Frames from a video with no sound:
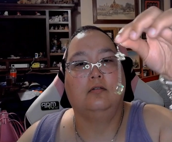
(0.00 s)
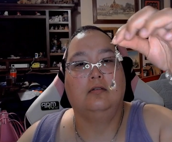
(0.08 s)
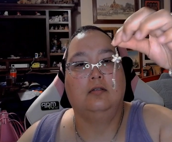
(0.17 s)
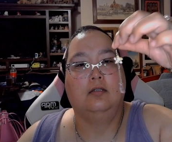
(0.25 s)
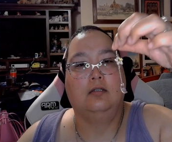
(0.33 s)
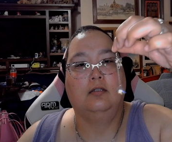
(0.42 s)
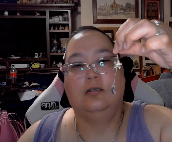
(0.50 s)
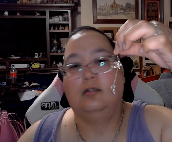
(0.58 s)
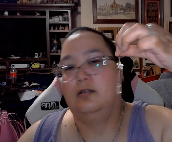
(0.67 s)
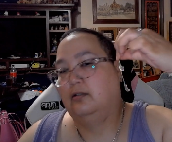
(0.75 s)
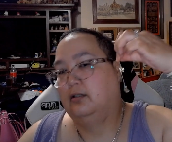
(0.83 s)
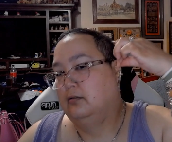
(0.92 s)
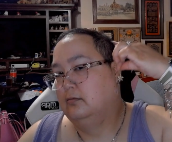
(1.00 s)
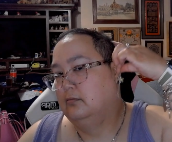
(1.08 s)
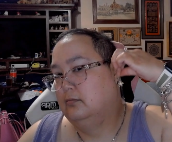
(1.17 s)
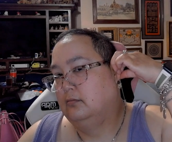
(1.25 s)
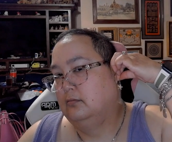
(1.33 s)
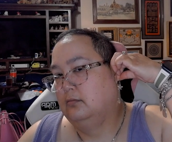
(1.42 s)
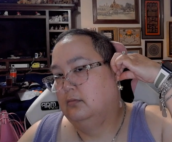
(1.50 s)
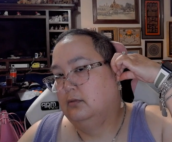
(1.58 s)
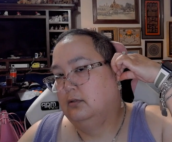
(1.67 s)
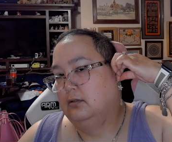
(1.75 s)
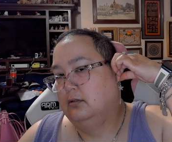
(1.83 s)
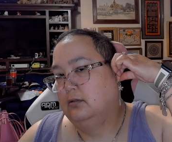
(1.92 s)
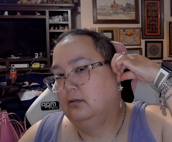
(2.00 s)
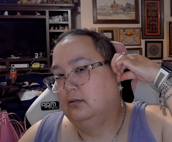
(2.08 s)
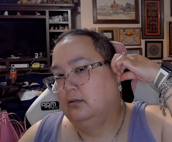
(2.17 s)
(no one is talking)